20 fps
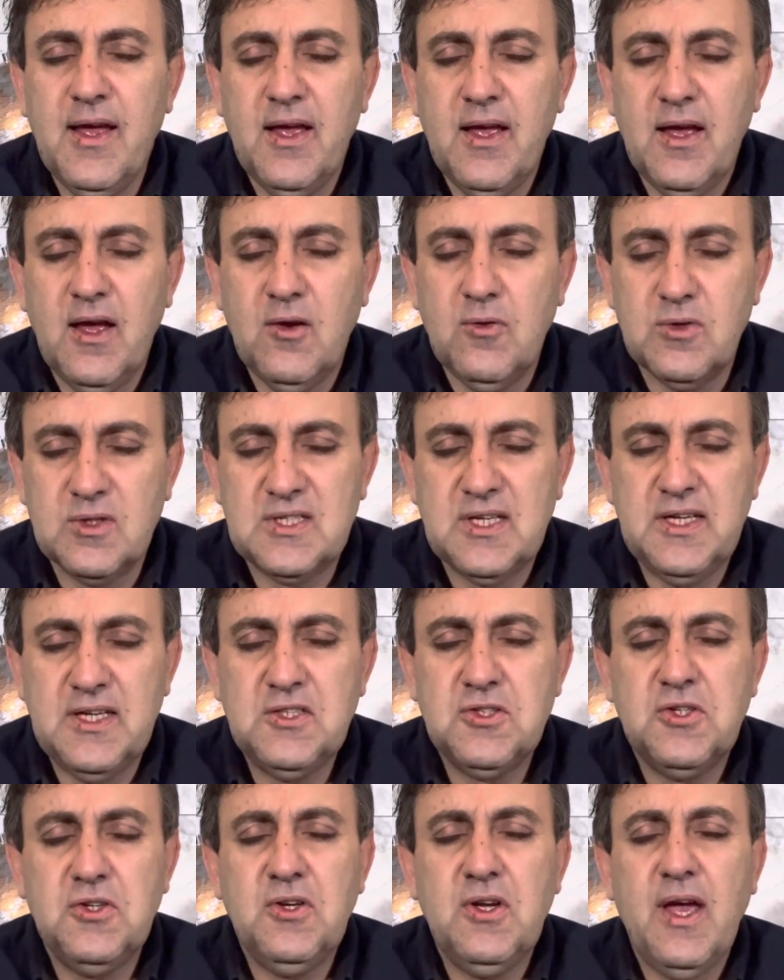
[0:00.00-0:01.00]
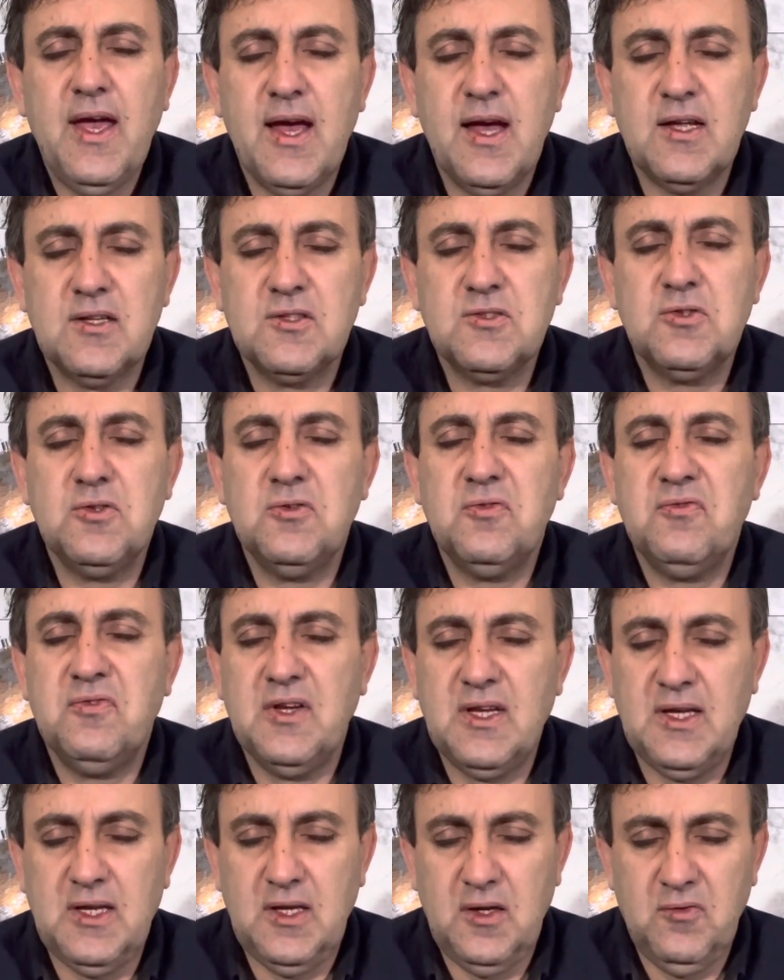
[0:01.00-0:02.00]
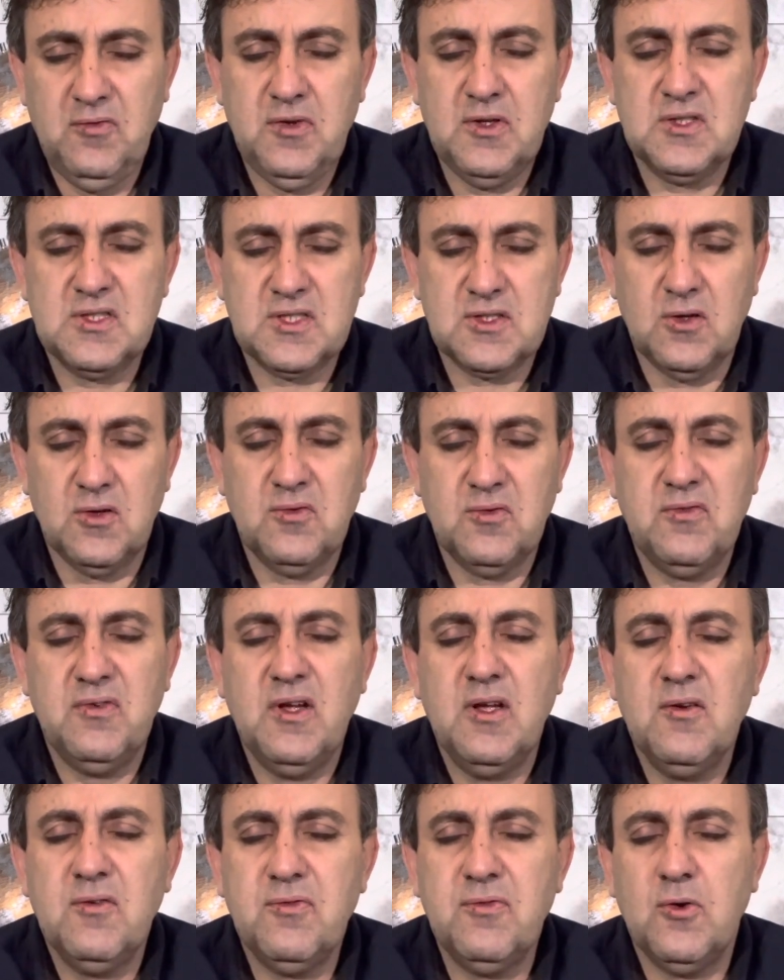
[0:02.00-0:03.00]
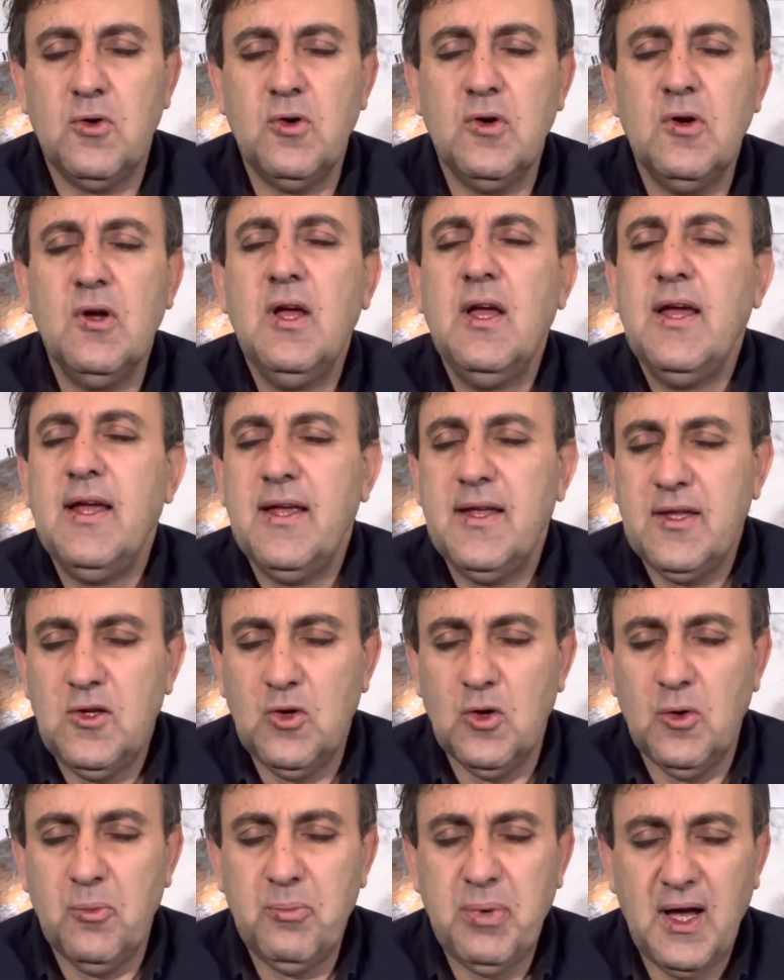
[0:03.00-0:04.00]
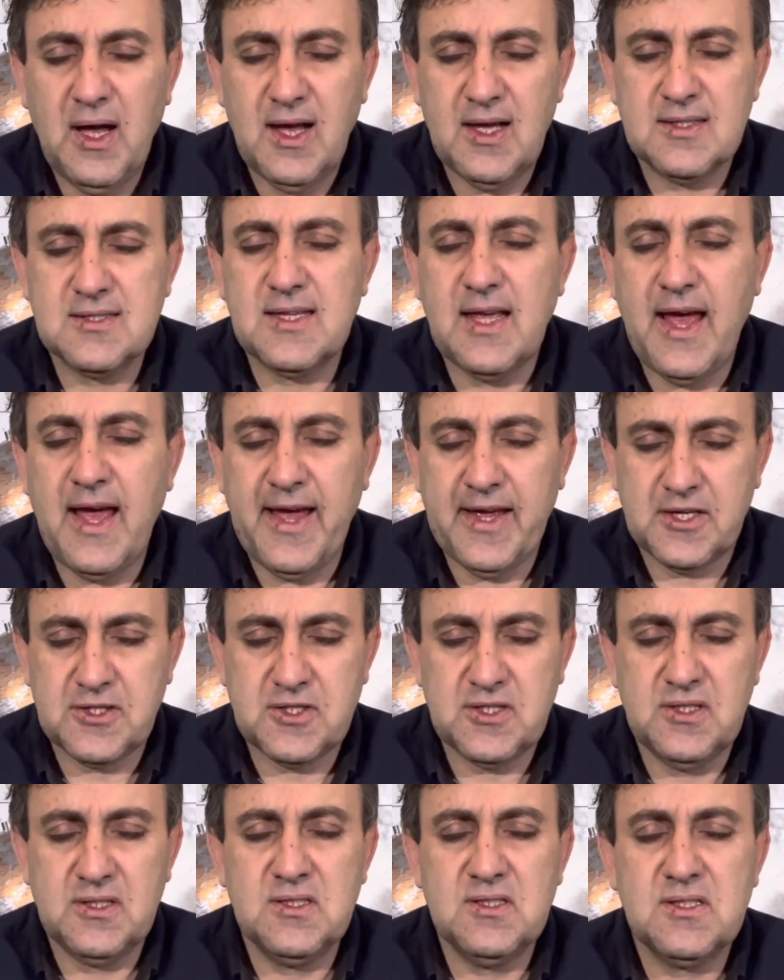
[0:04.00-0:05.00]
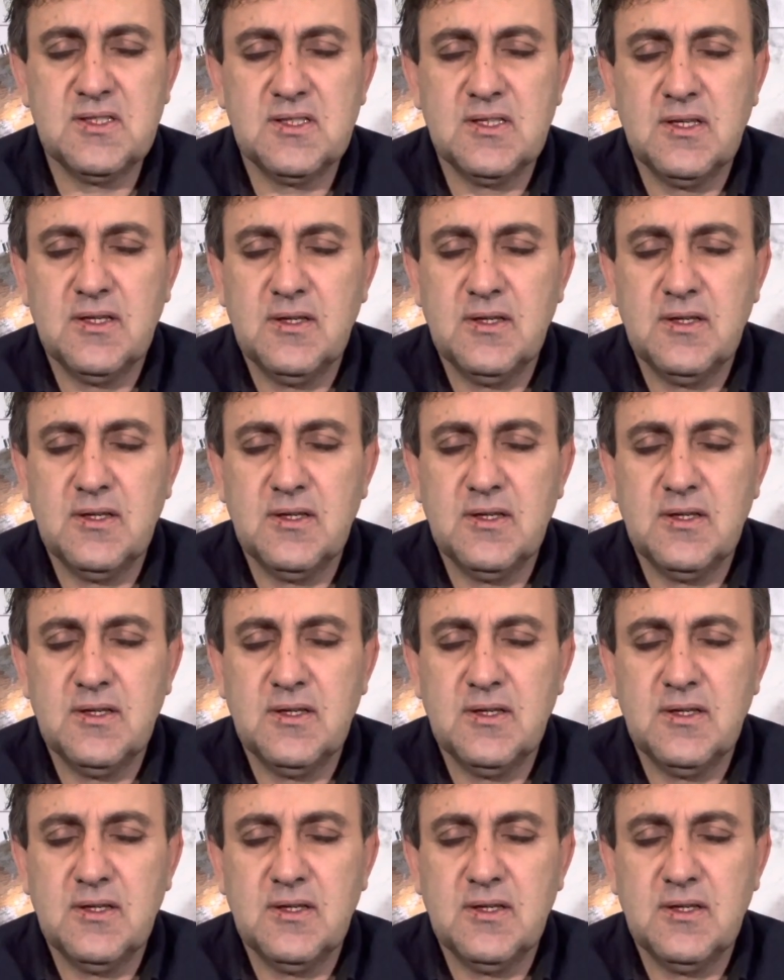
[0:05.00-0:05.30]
And we'll teach you how to forgive yourself for your past actions,